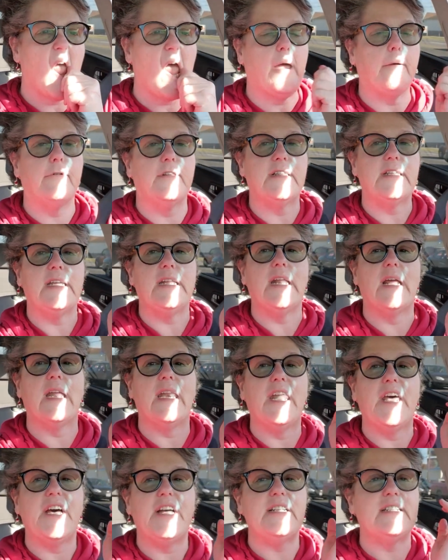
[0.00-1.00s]
I was eating a
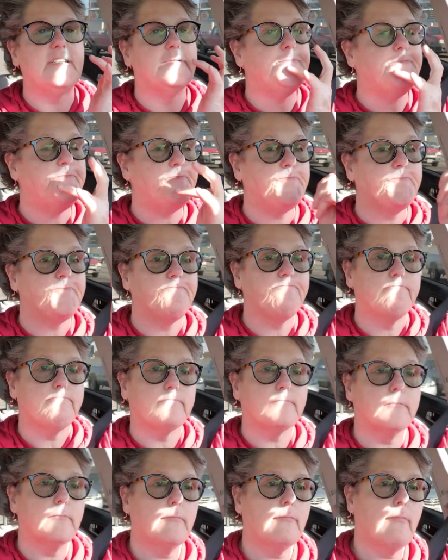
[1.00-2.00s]
nut.
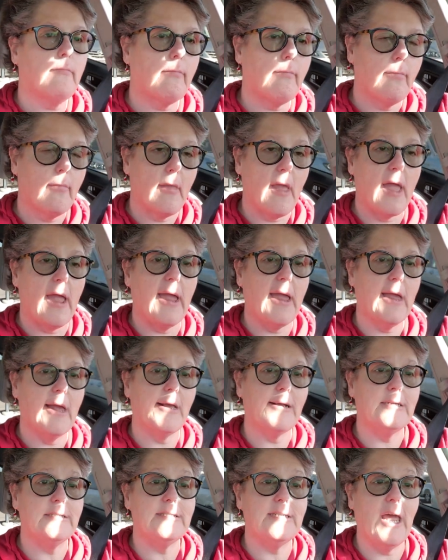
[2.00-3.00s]

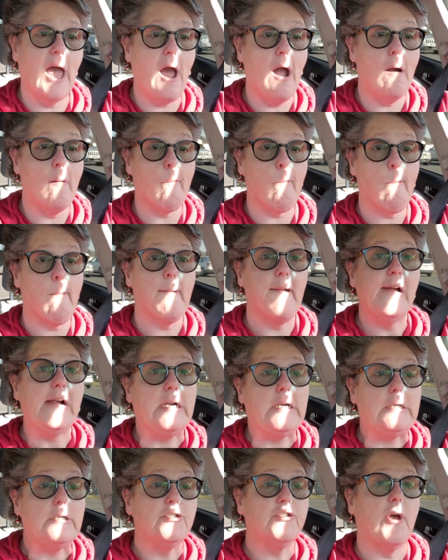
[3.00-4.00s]
And yeah.
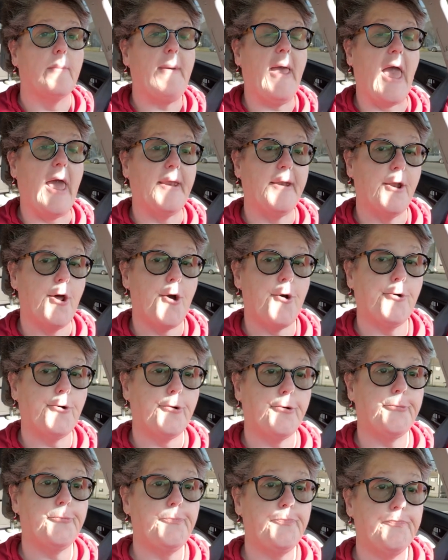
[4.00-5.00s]
So I'm headed
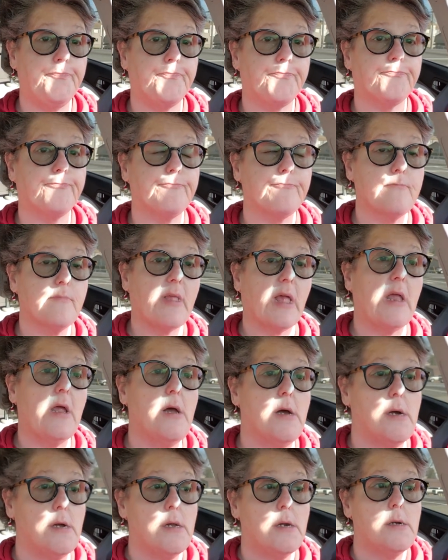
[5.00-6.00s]
home.
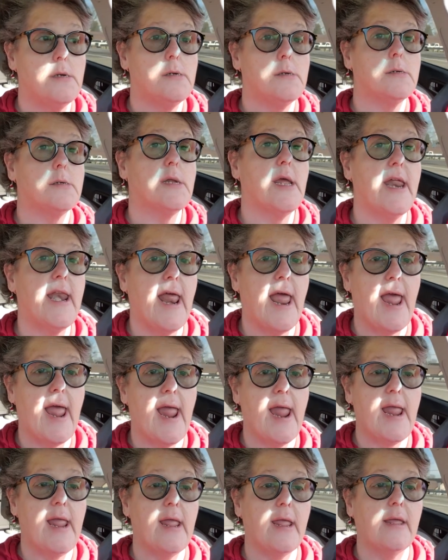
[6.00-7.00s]

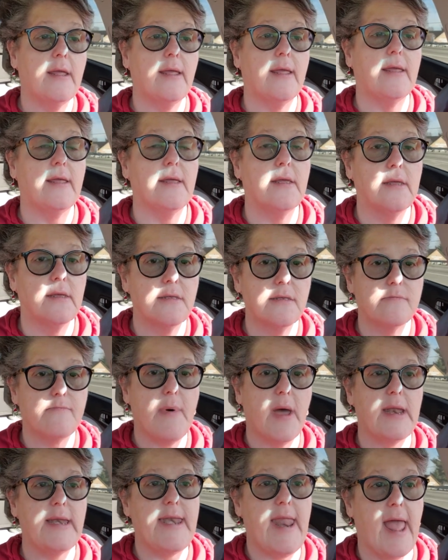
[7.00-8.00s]
Today is
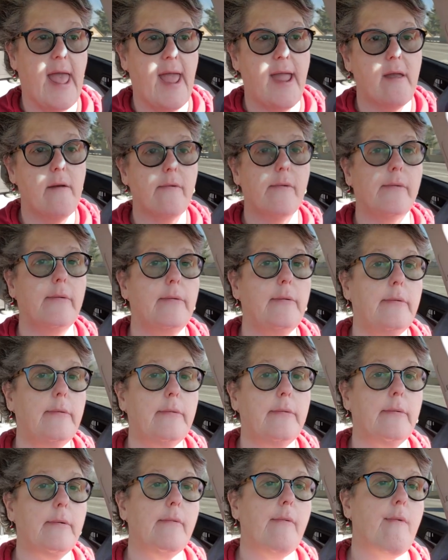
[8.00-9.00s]
Monday.
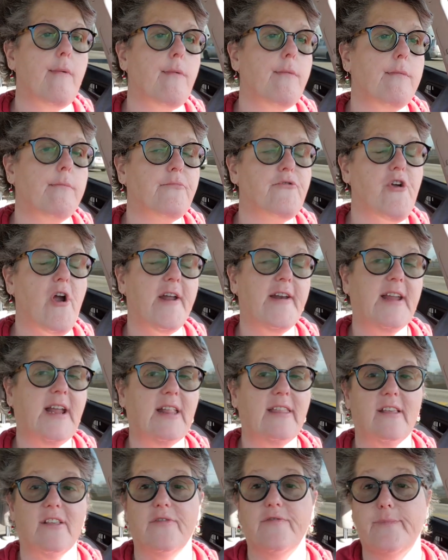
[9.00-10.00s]
I'm trying to
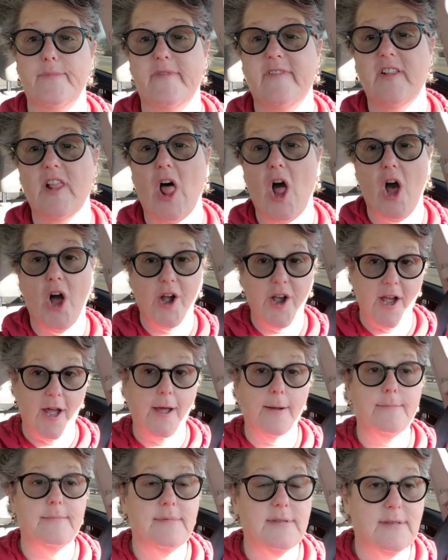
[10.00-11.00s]
get this vlog
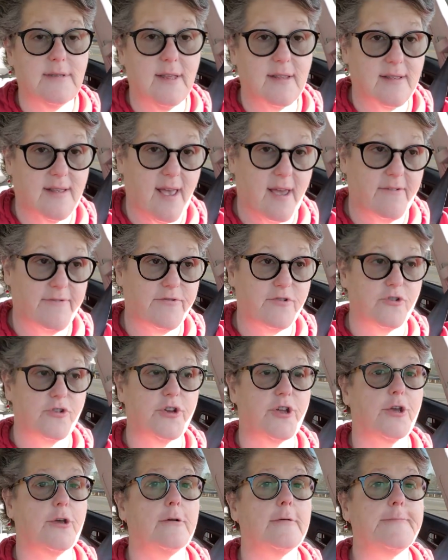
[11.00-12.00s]
up this
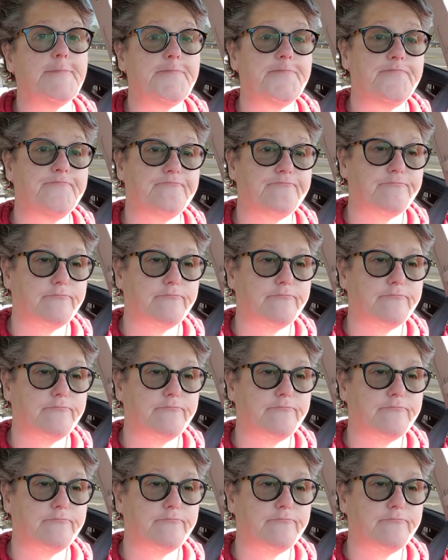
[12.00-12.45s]
afternoon.